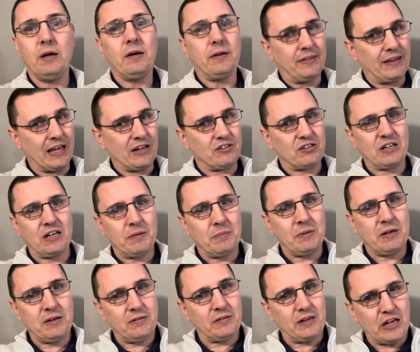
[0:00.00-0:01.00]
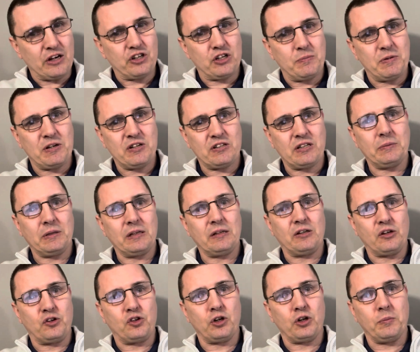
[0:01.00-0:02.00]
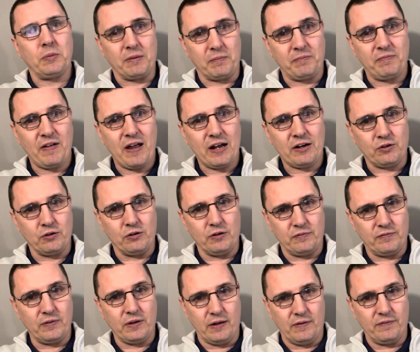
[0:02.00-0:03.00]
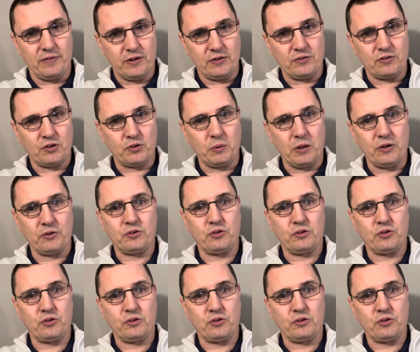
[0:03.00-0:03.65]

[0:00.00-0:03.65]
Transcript: that should be something determinant factor of this as well.